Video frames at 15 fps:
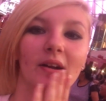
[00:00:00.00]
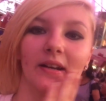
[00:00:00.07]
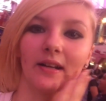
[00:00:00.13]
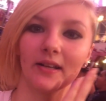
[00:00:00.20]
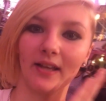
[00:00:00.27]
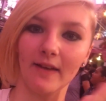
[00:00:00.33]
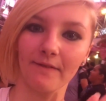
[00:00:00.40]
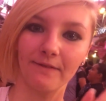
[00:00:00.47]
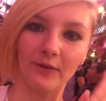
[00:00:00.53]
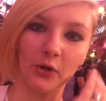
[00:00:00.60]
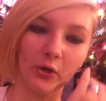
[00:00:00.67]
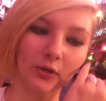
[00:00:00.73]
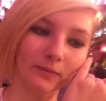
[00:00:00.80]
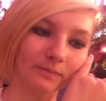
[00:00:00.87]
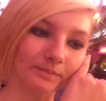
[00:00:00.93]
we're gonna get
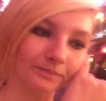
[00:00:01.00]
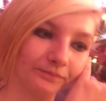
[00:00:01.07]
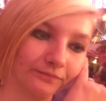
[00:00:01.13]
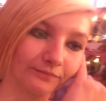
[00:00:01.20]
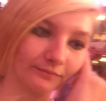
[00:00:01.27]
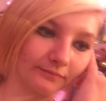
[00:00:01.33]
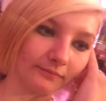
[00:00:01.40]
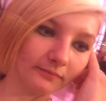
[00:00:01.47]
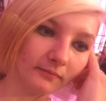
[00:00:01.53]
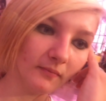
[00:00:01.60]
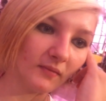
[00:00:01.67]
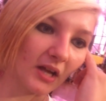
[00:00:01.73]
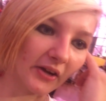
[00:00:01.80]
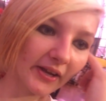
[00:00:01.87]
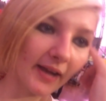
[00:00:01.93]
food.
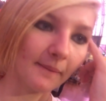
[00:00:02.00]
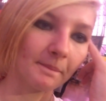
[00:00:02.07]
Okay.